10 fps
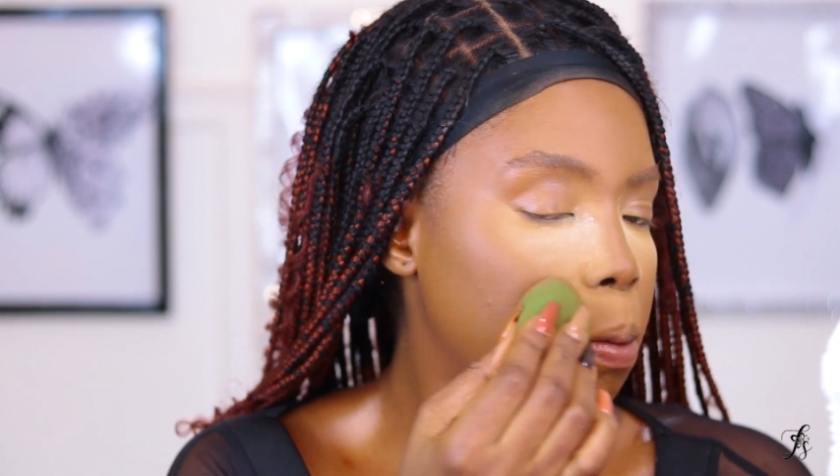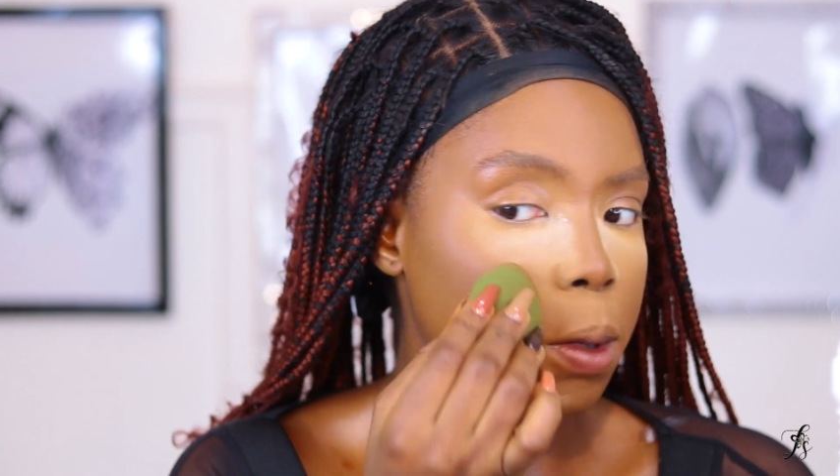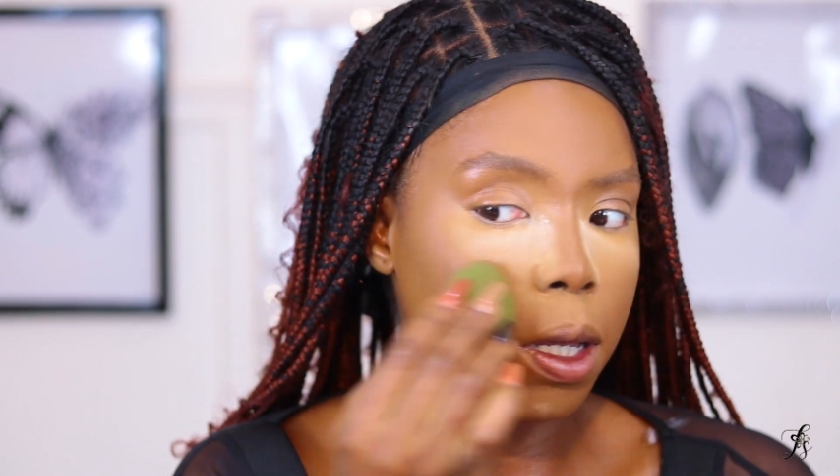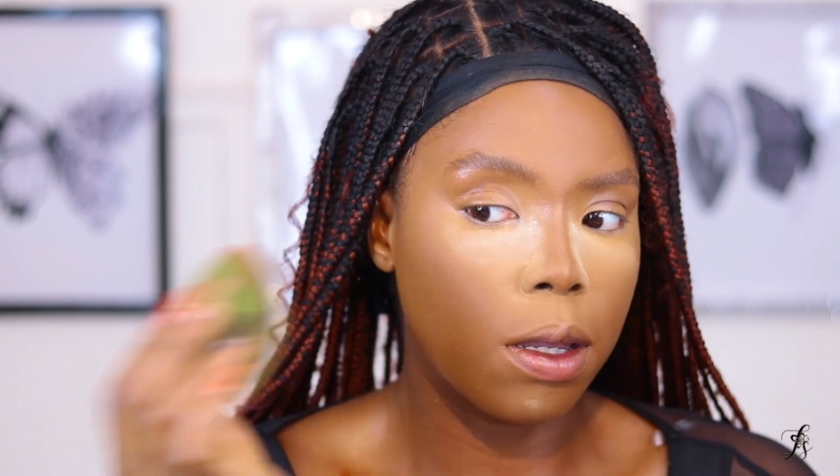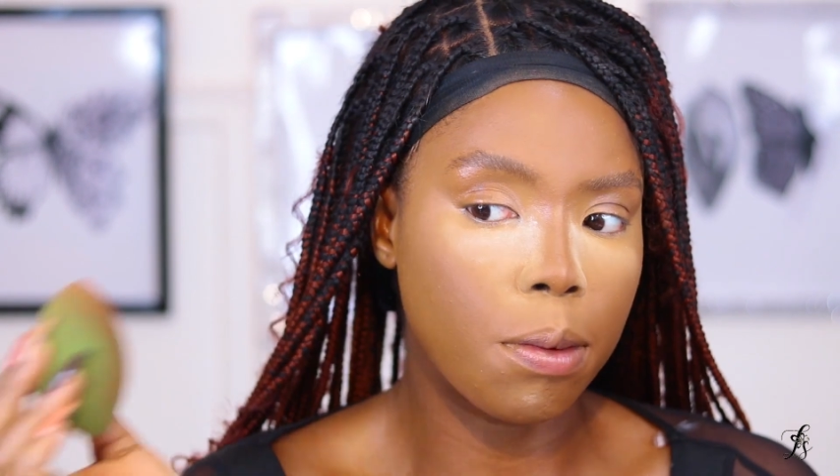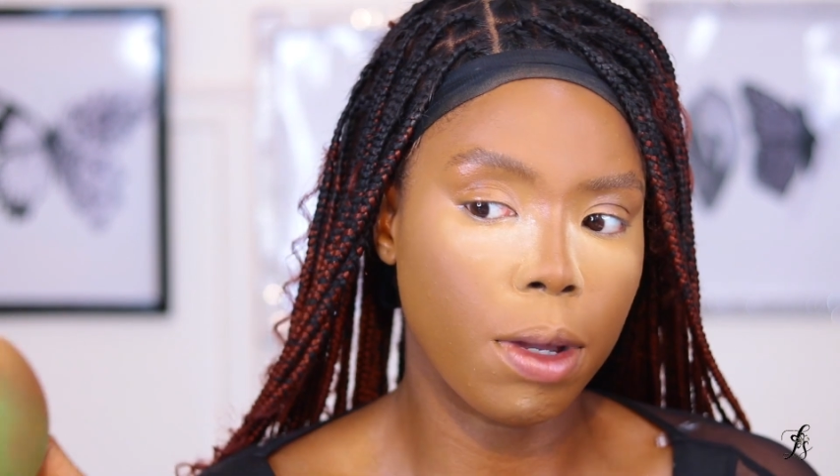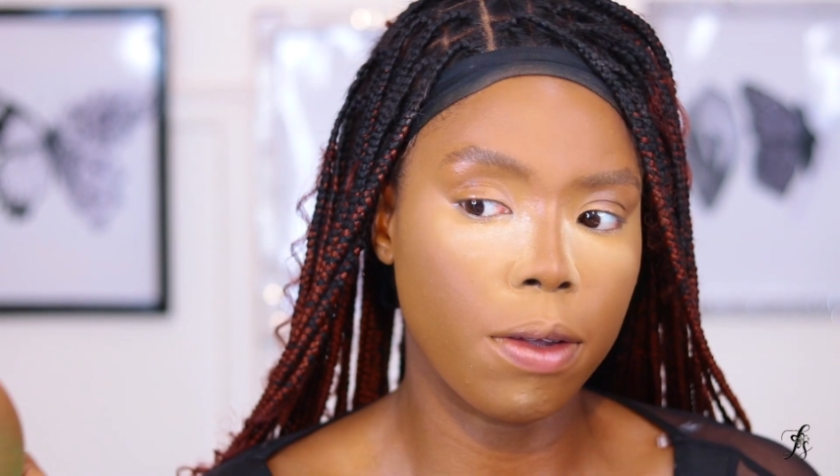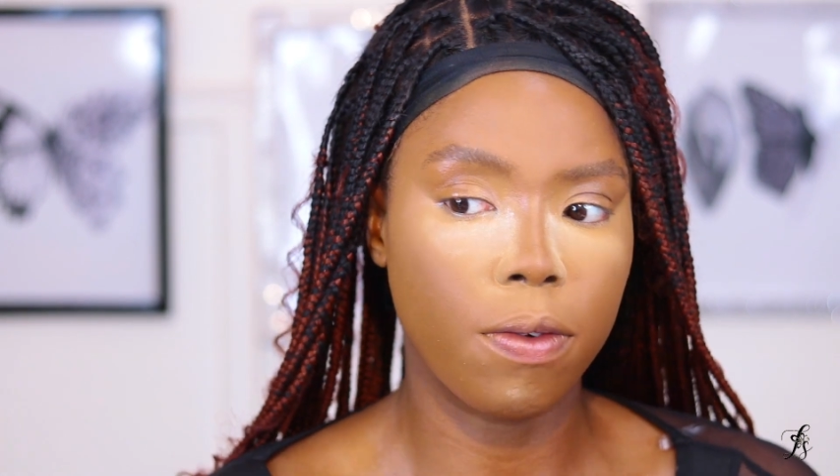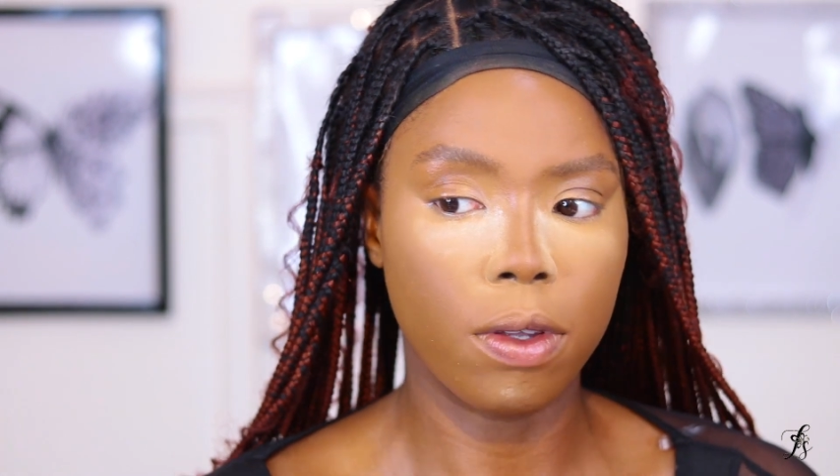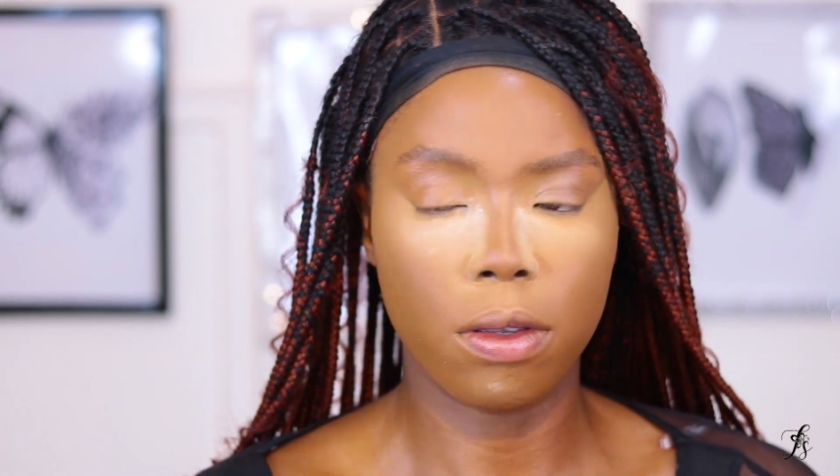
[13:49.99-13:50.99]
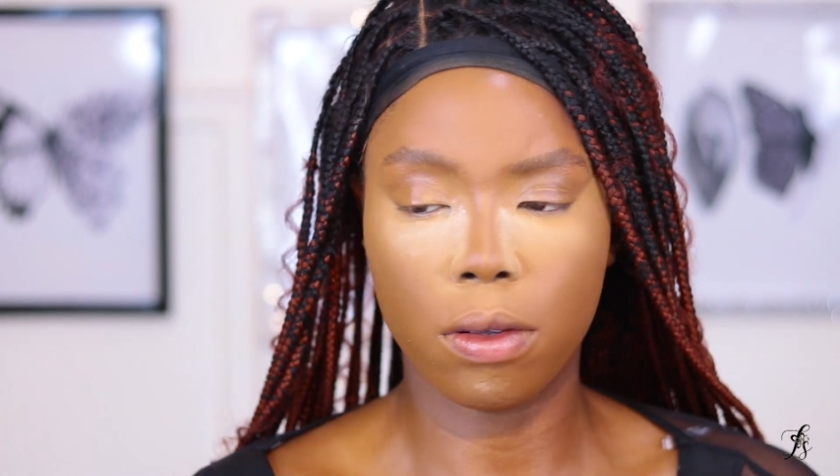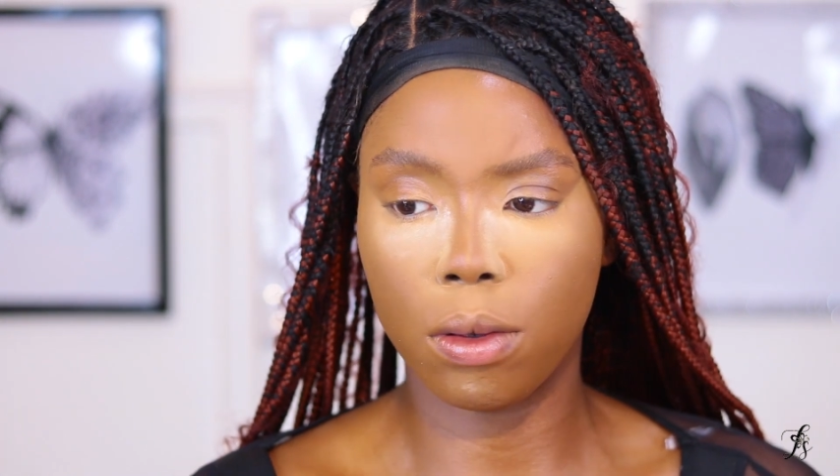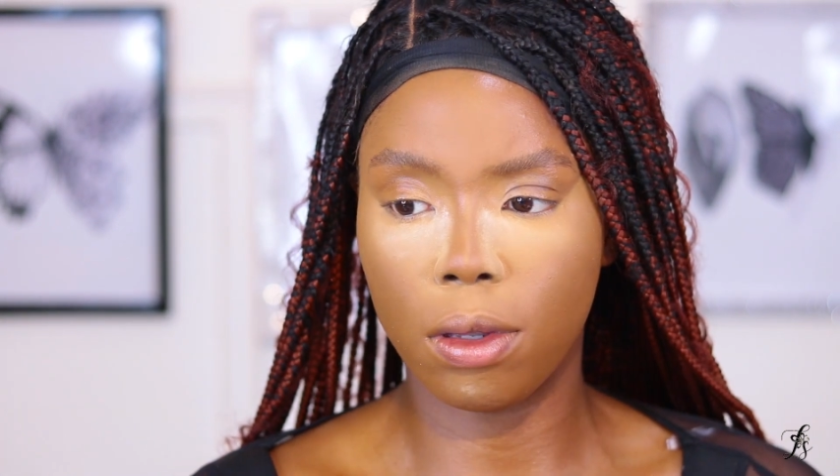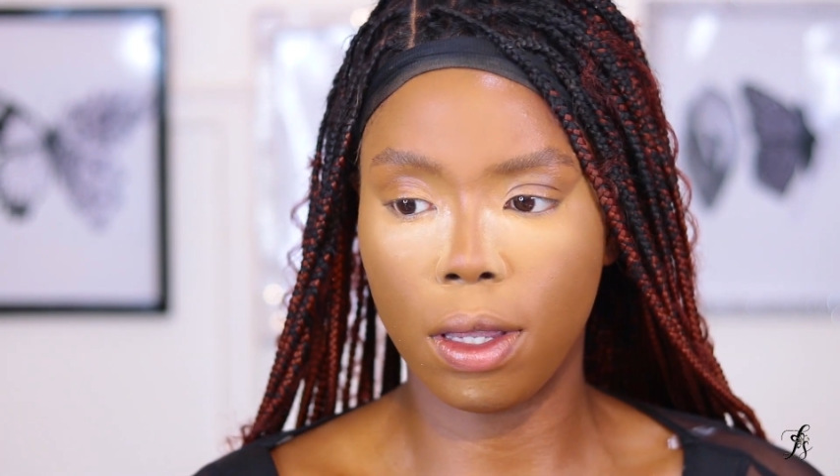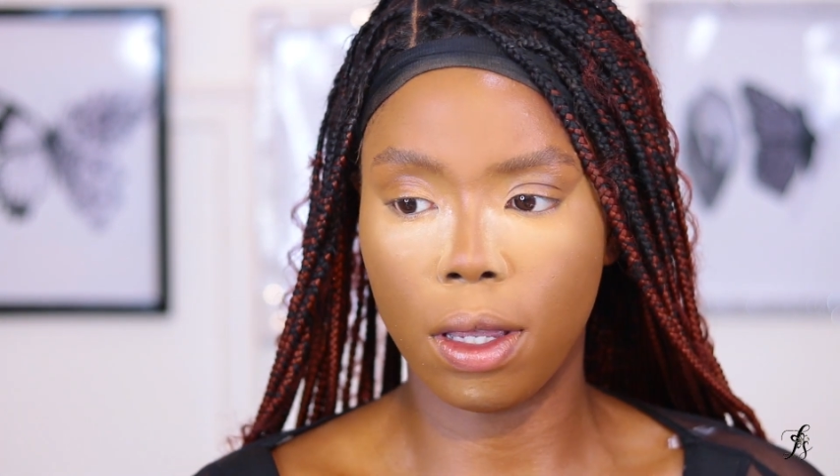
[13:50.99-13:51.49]
making my face
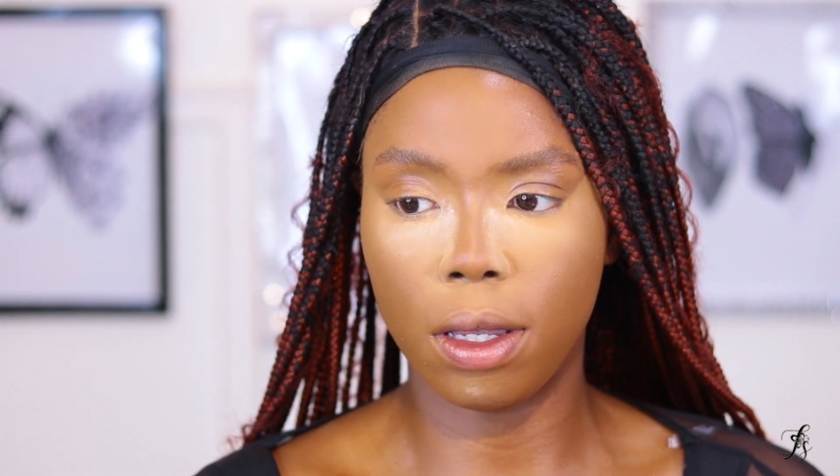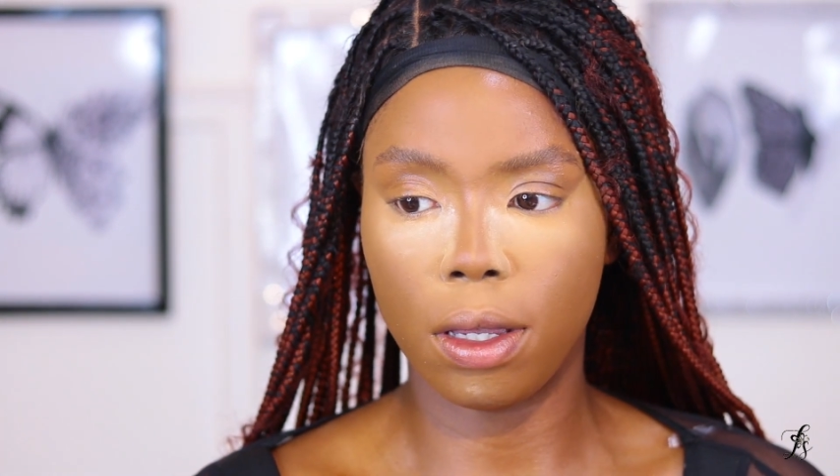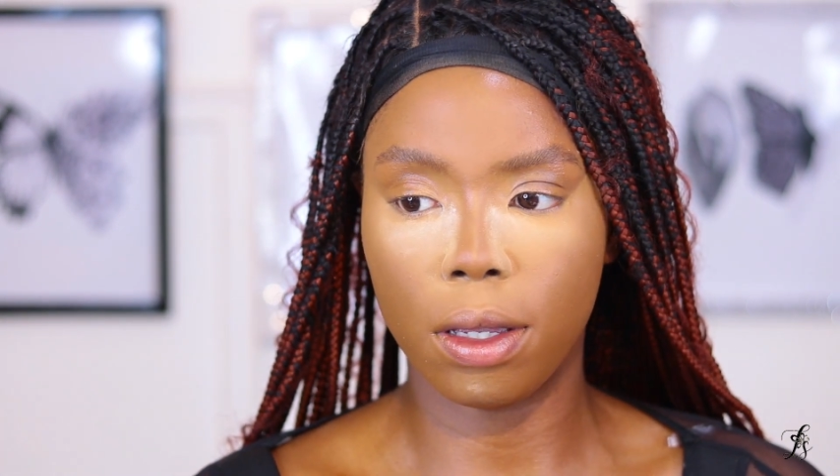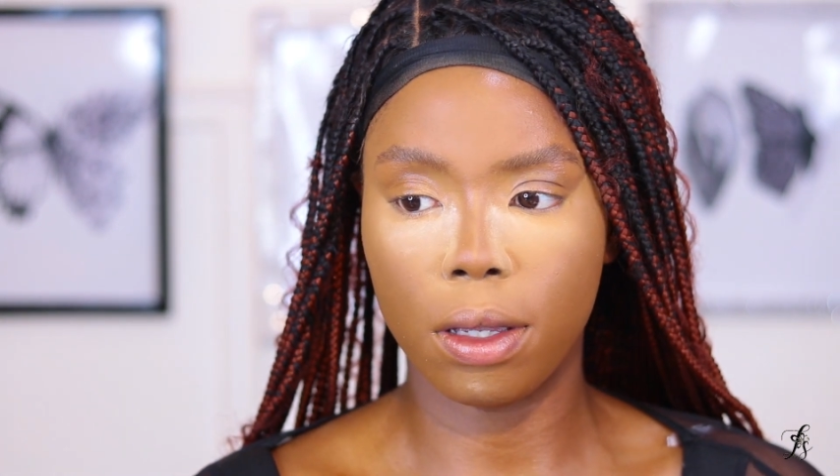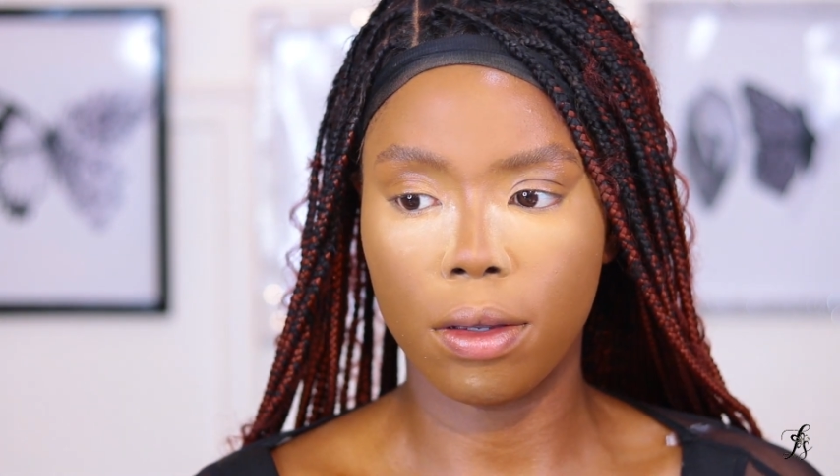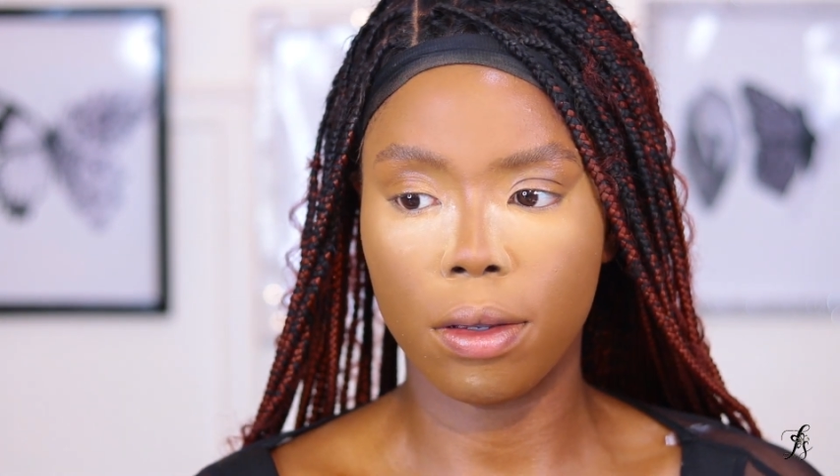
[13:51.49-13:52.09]
look cakey.